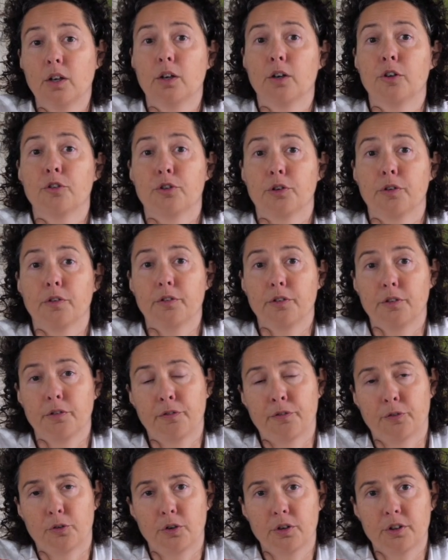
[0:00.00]
So the
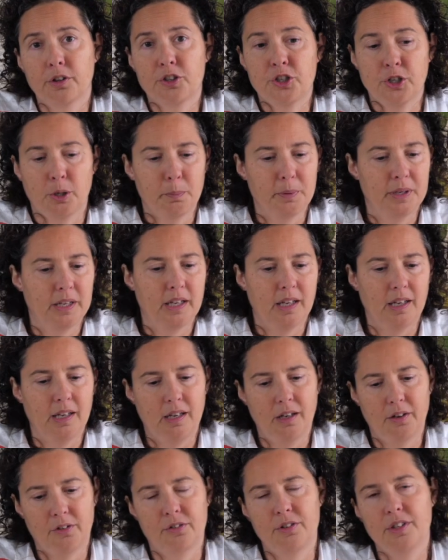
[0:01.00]
fourth topic
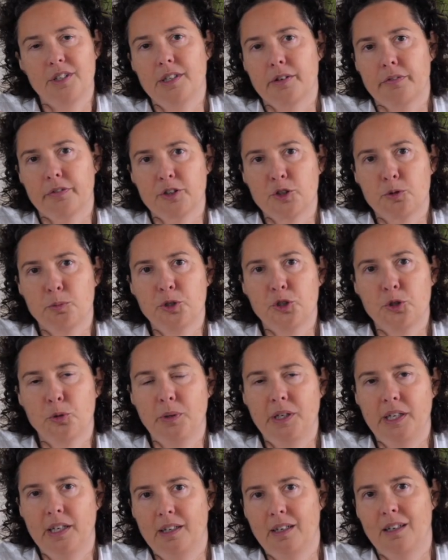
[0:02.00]
is the difference
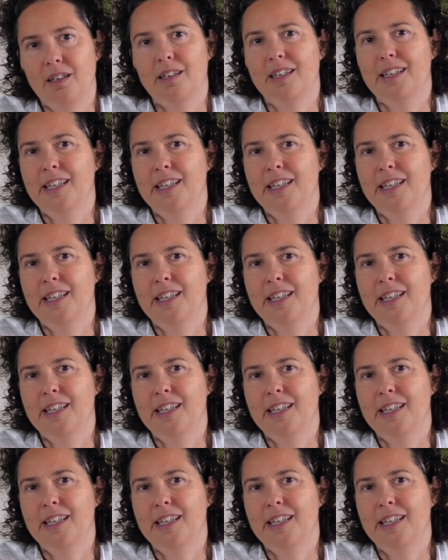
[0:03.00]
between